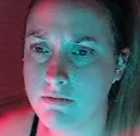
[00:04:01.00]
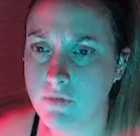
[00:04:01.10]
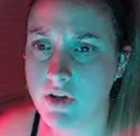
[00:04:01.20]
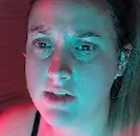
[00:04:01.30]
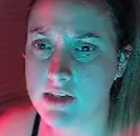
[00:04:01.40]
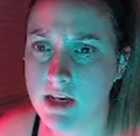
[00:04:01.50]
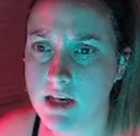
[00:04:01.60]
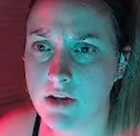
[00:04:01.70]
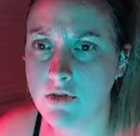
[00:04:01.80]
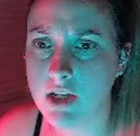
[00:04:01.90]
Looks
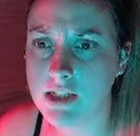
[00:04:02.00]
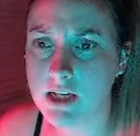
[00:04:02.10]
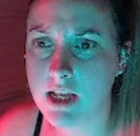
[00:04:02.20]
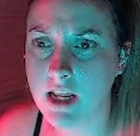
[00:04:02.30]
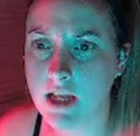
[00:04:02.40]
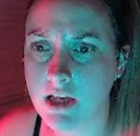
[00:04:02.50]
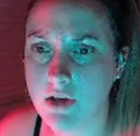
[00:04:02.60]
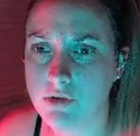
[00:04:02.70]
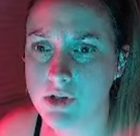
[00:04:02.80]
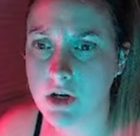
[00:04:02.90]
like you need to get a
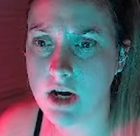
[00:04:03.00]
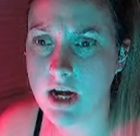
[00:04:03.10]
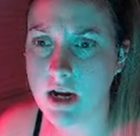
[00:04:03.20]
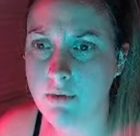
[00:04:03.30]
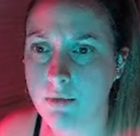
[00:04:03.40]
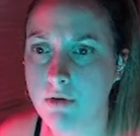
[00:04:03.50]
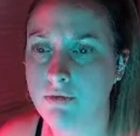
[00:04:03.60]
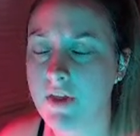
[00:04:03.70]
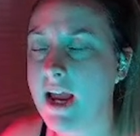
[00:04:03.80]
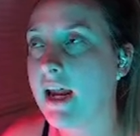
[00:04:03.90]
user and a root
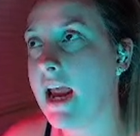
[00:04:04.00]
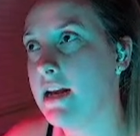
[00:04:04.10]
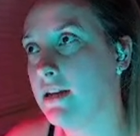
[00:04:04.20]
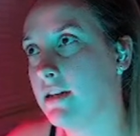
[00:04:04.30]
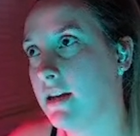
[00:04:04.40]
flag, and